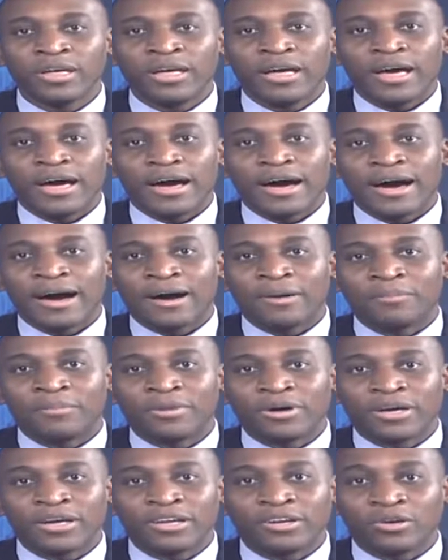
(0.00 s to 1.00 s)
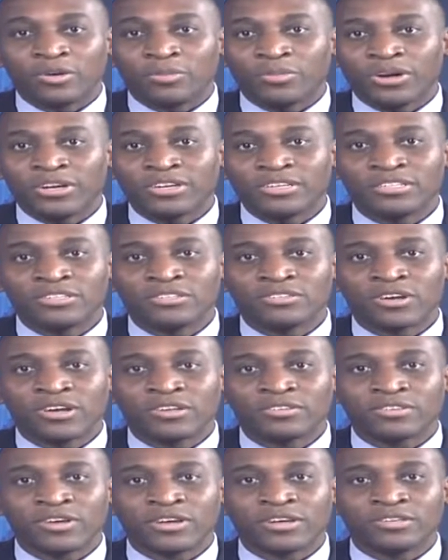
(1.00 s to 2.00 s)
and commodities are
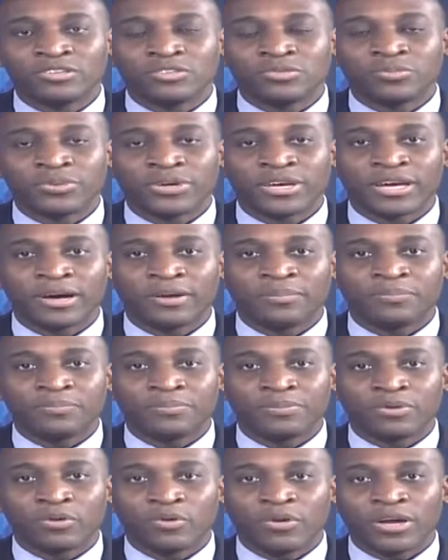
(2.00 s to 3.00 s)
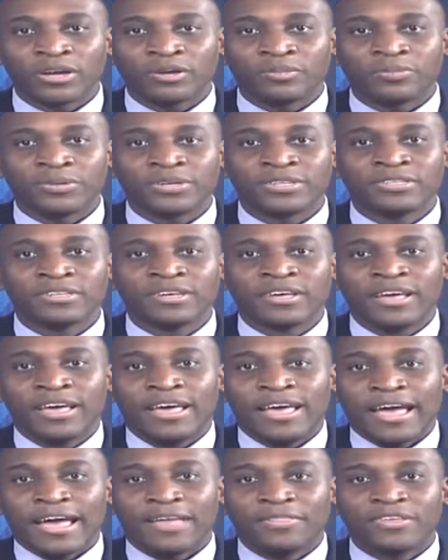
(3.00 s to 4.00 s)
starting to pick up quite a bit.
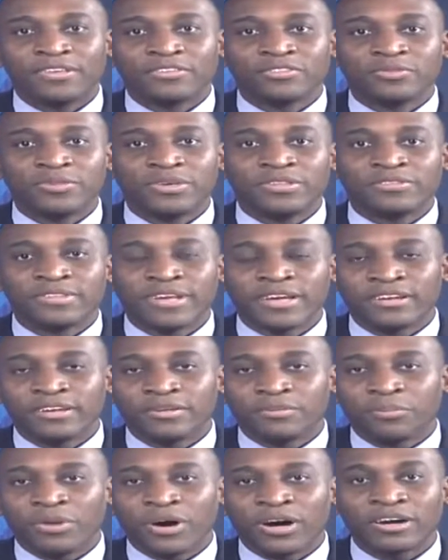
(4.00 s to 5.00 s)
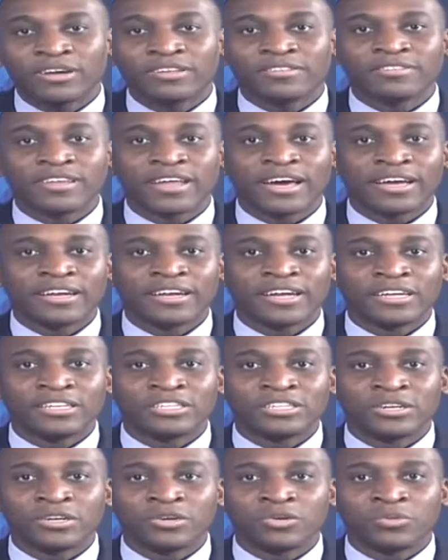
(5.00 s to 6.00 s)
And this means that markets like
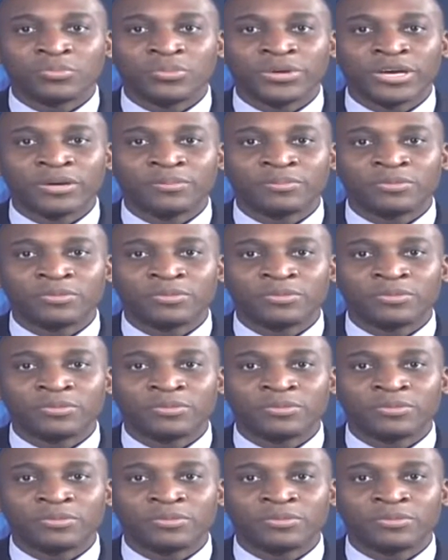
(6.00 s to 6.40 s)
Nigeria will be able